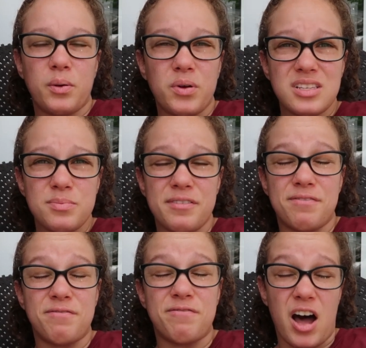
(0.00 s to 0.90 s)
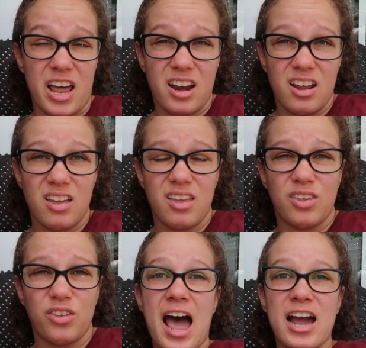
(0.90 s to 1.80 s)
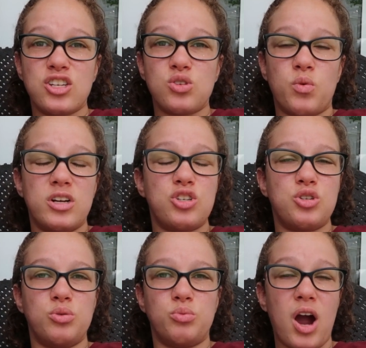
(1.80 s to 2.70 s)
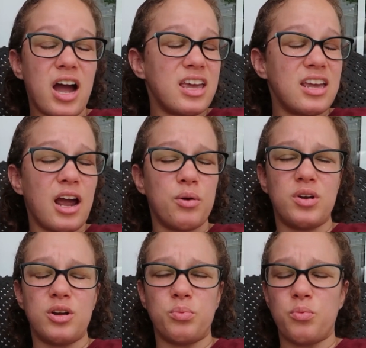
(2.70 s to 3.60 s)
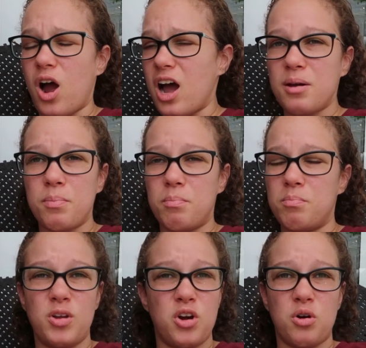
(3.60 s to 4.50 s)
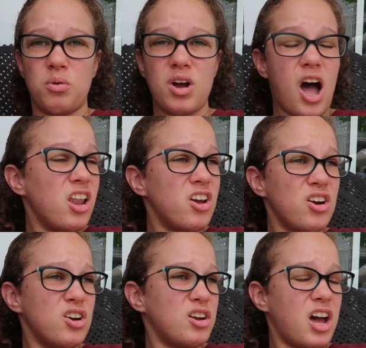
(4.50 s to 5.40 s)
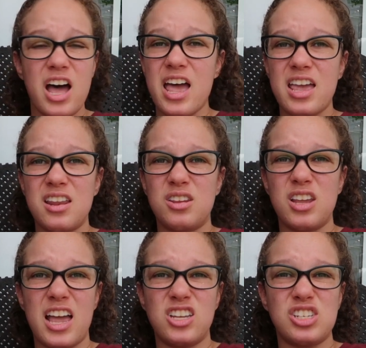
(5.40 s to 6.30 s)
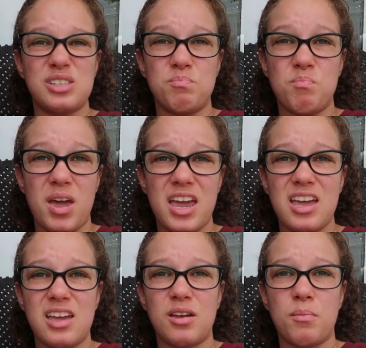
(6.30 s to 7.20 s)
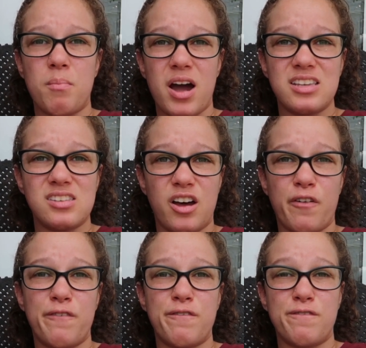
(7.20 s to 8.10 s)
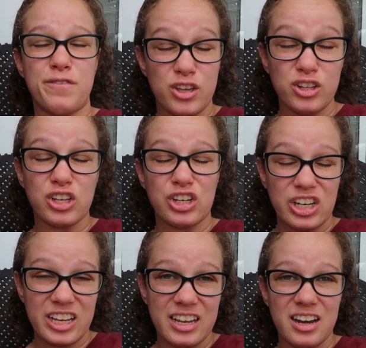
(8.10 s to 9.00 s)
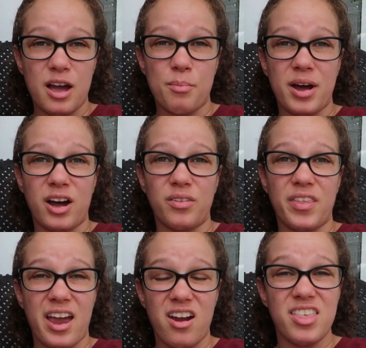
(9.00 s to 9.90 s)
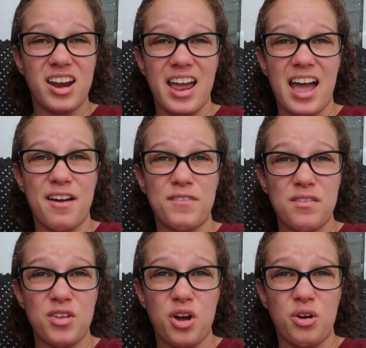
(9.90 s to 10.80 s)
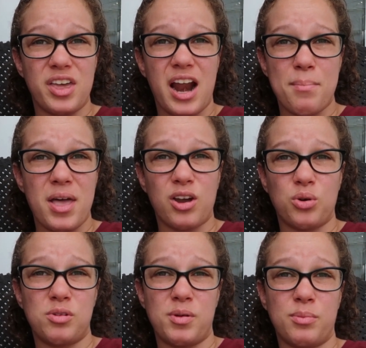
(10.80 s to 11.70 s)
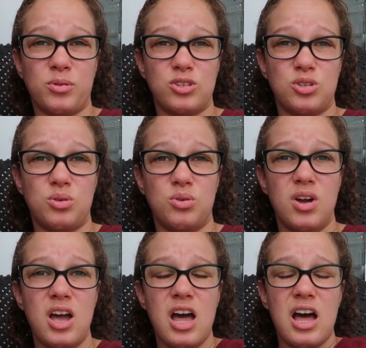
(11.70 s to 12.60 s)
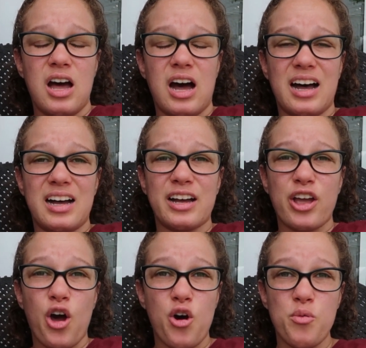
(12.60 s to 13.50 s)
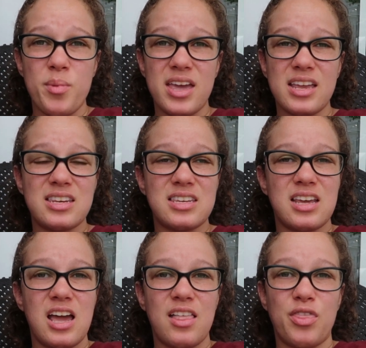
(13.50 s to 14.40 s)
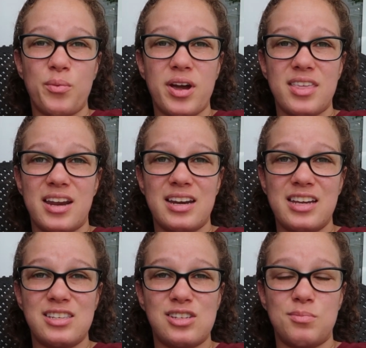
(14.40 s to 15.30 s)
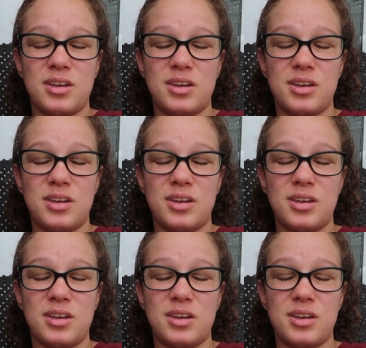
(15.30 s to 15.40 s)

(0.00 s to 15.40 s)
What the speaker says: But I want it to be fun. And I just want to rock it. I want to rock, you know, color, cut, and just make myself feel good about the hair that I have, even though that I'm not going to be able to comb it the way that it needs to